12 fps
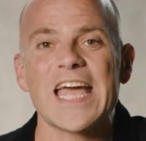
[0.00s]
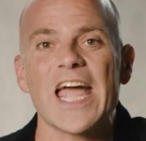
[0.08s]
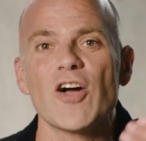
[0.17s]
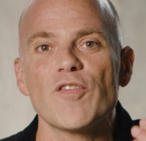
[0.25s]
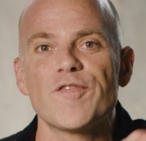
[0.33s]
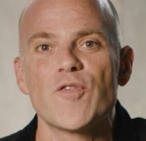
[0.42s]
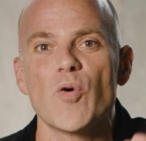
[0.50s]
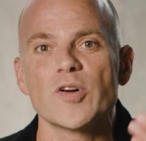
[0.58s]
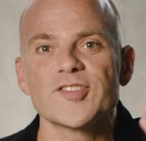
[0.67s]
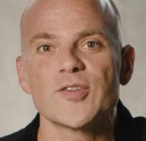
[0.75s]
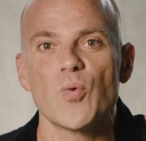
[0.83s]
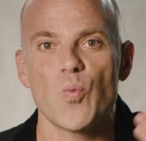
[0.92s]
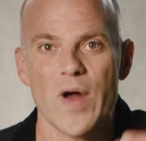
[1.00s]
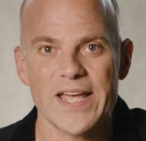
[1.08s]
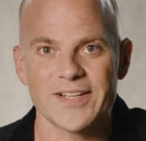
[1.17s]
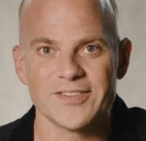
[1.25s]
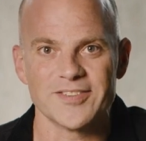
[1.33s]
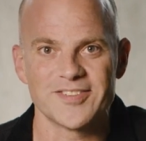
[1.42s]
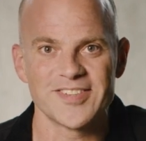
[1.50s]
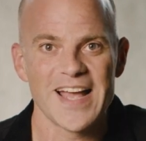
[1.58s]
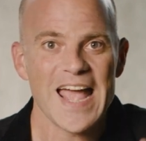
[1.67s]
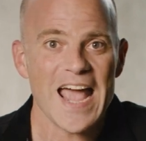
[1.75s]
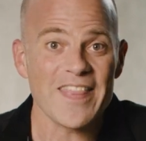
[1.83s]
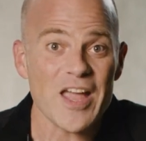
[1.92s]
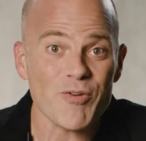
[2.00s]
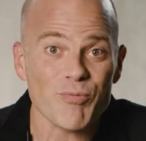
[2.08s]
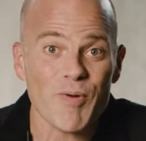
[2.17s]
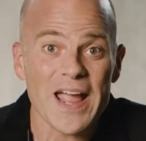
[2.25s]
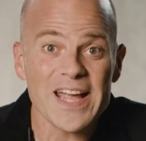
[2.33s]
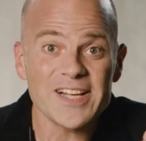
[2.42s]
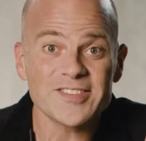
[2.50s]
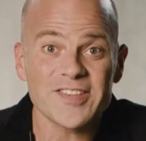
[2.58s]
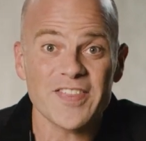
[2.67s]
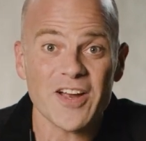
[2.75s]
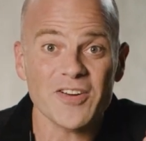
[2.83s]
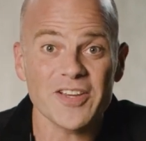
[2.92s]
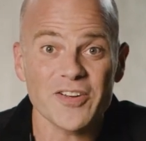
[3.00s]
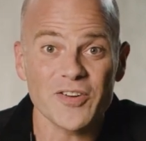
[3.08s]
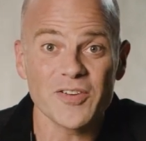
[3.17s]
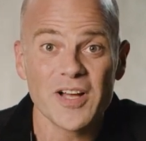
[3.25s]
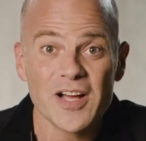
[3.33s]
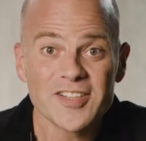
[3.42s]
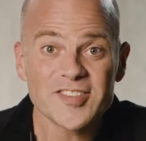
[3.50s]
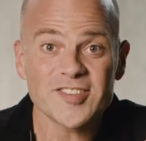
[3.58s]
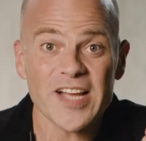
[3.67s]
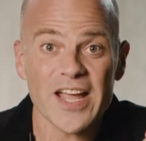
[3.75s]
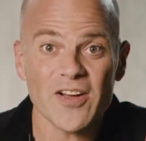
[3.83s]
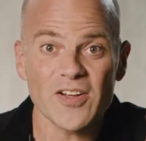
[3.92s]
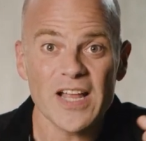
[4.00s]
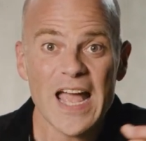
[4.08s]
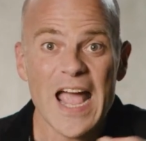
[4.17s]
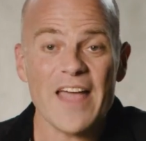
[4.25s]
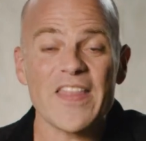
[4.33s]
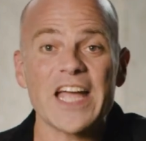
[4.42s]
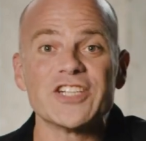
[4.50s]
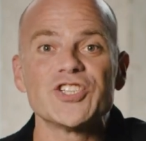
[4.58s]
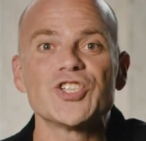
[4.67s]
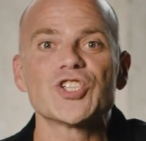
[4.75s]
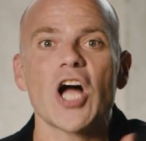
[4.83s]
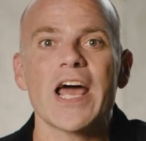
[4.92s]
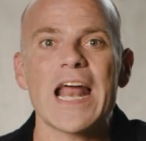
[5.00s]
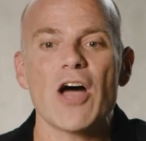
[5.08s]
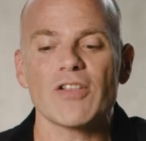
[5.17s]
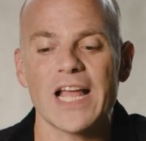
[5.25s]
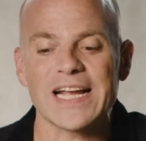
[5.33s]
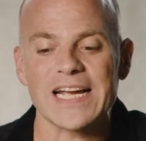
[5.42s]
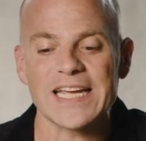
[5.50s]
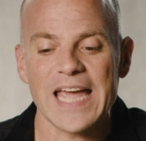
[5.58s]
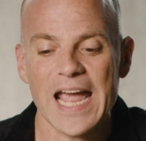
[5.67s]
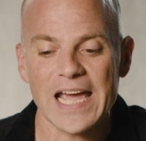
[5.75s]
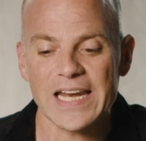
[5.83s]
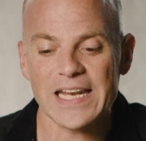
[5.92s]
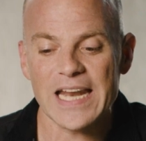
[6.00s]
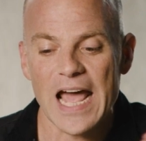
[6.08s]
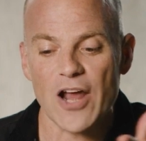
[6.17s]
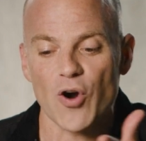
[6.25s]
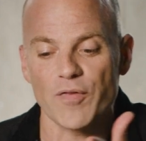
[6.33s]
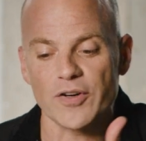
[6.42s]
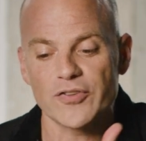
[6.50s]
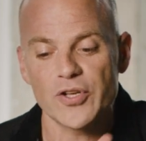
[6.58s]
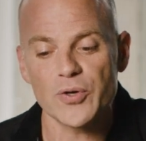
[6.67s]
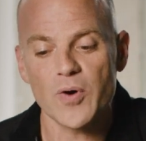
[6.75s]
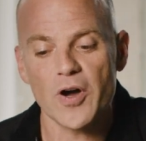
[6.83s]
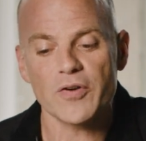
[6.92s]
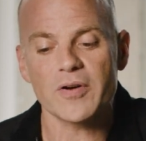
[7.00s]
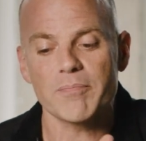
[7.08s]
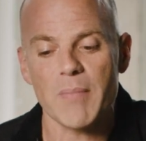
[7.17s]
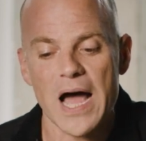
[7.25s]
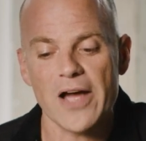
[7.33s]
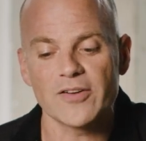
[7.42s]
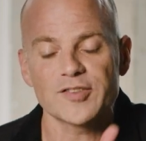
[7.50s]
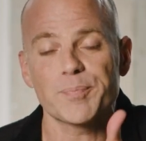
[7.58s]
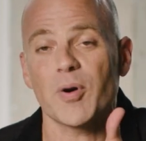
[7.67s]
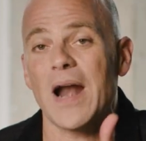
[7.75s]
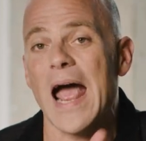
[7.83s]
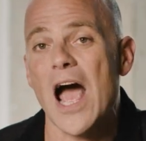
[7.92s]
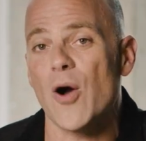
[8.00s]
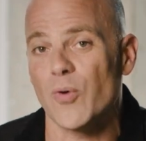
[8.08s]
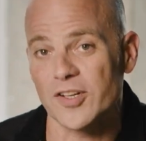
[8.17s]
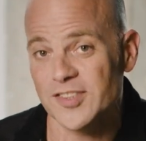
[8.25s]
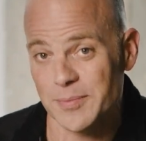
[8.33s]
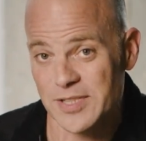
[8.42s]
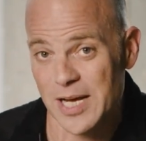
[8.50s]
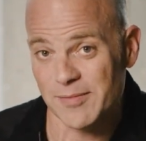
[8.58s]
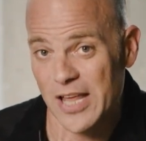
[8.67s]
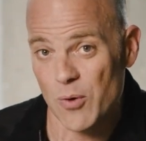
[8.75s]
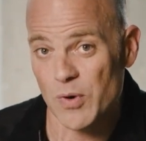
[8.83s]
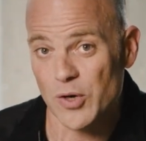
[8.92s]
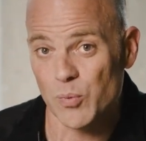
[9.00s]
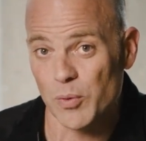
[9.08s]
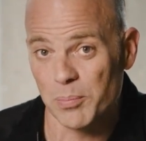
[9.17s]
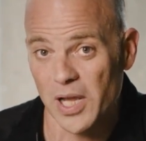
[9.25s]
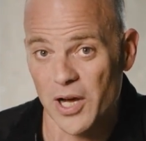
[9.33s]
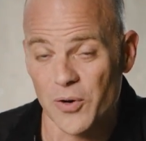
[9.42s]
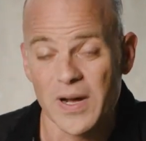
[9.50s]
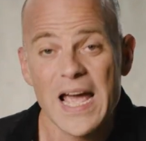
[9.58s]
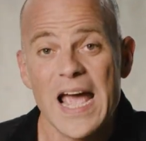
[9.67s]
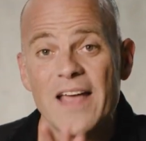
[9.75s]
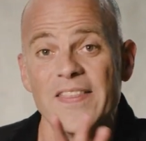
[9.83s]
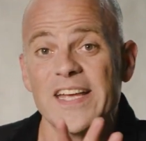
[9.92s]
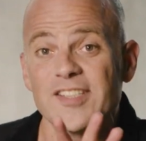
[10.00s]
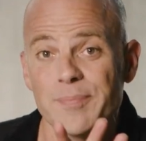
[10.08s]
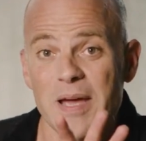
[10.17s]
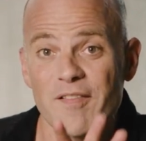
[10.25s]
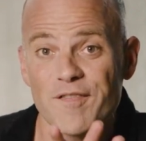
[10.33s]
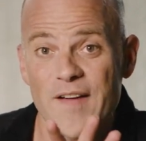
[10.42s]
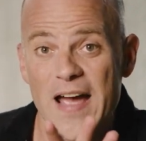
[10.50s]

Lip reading: gale force winds. And they raised their little sail and they shot out like a cannon at over 200 miles per hour. Sometimes that wind will blow. And these men